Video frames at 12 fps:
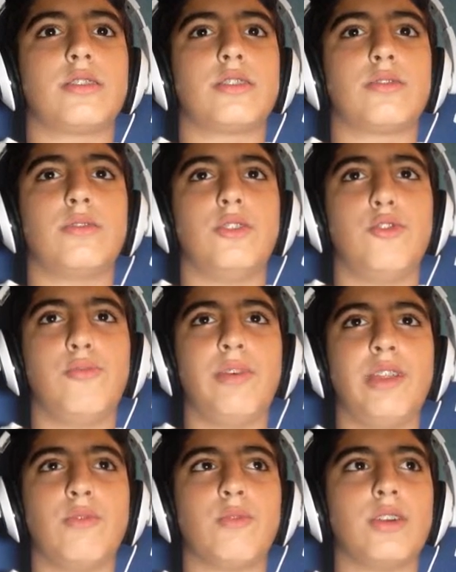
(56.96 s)
so
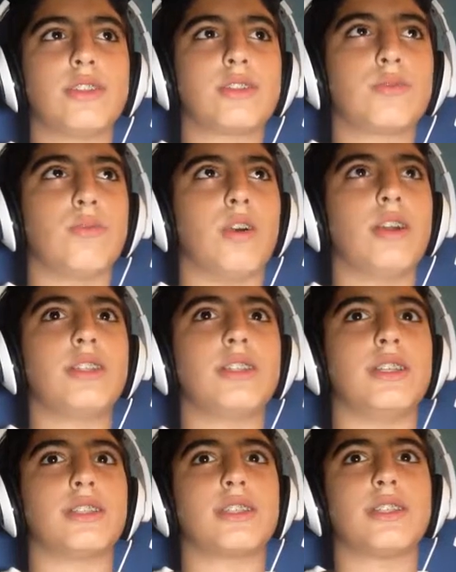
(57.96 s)
nobody wants to
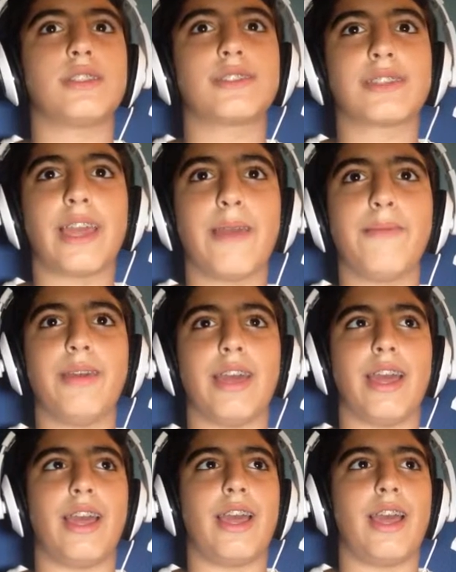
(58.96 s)
watch this, let's skip
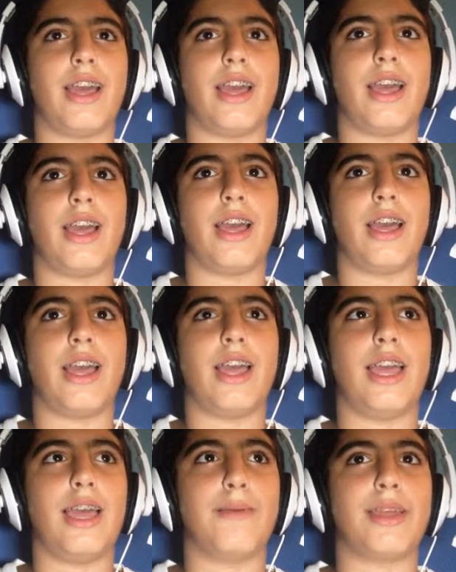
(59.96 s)
it.
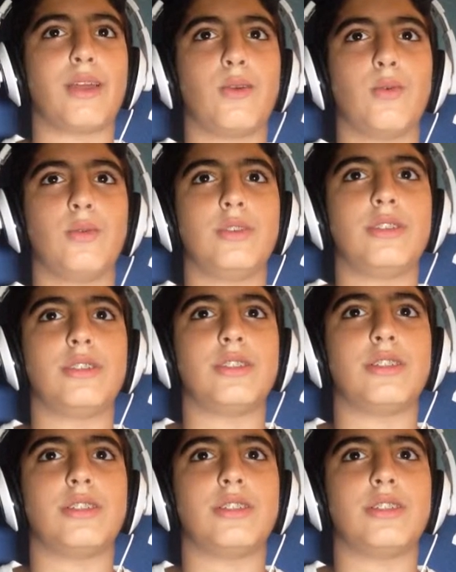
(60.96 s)
And I go,